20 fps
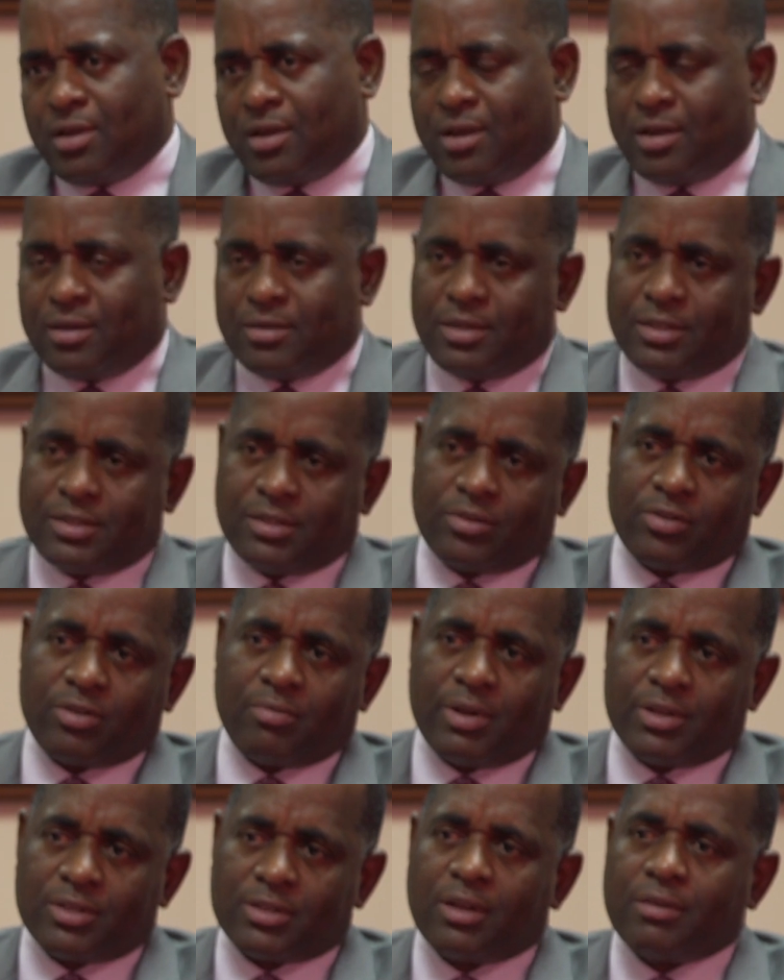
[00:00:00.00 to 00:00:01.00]
uh,
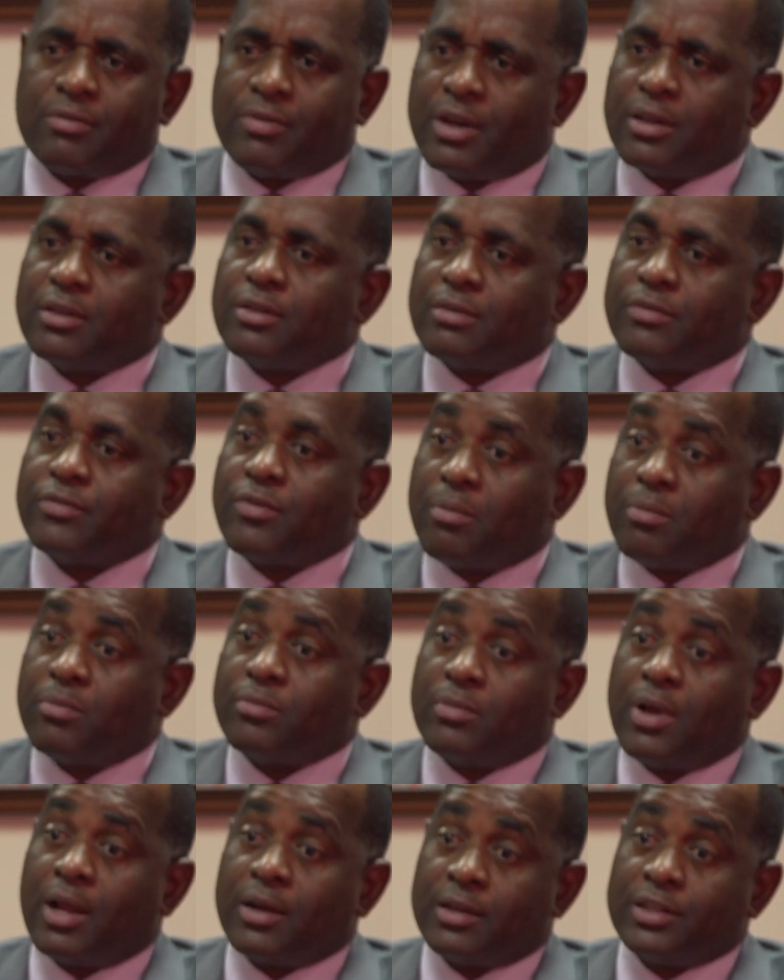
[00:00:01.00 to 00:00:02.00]
disagreements on, really,
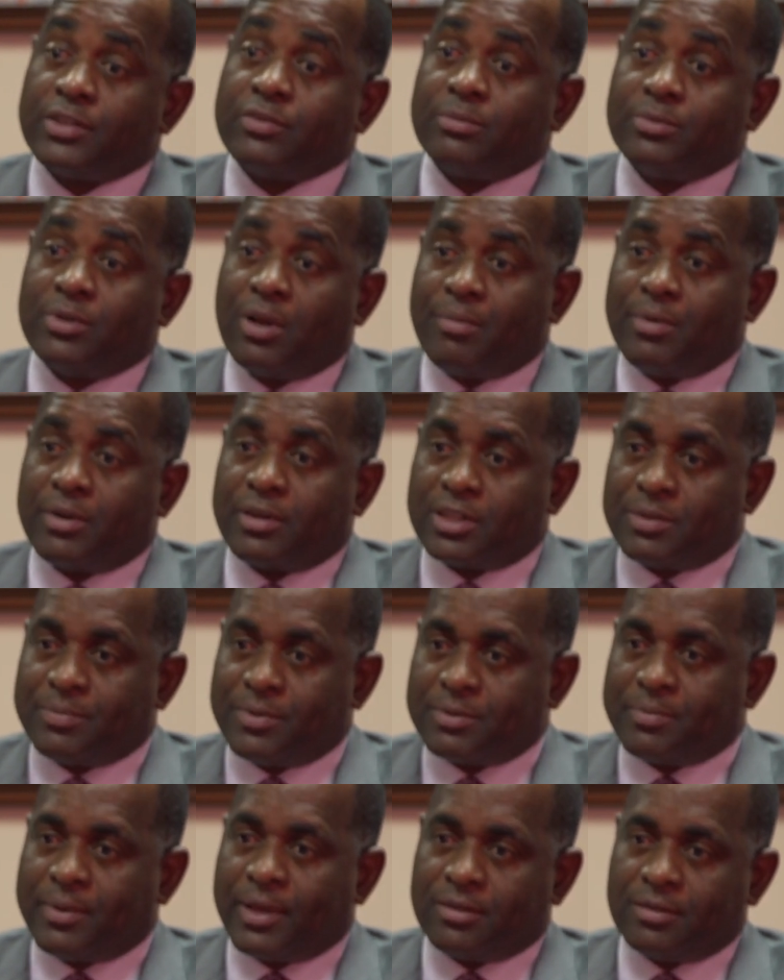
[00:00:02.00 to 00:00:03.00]
from at least from Dominica's
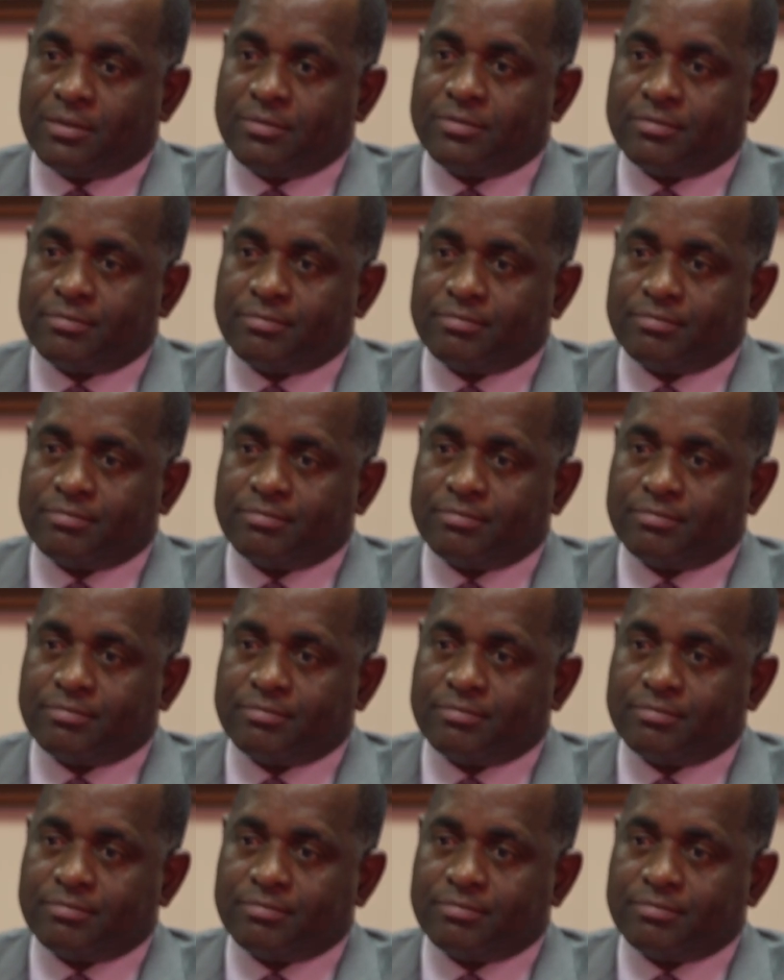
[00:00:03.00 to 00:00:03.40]
perspective.